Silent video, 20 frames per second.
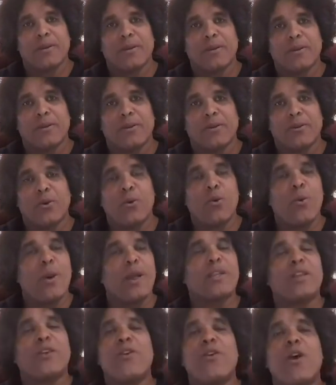who went
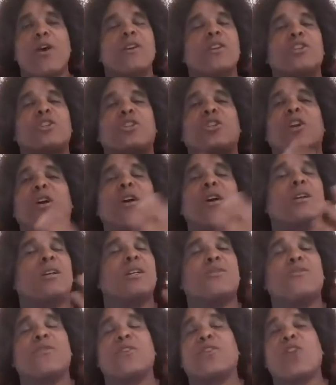around in circles
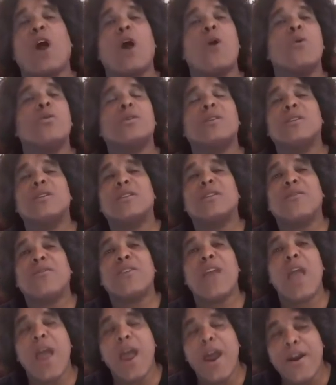for thousands of
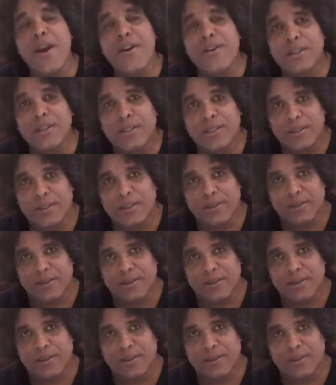years.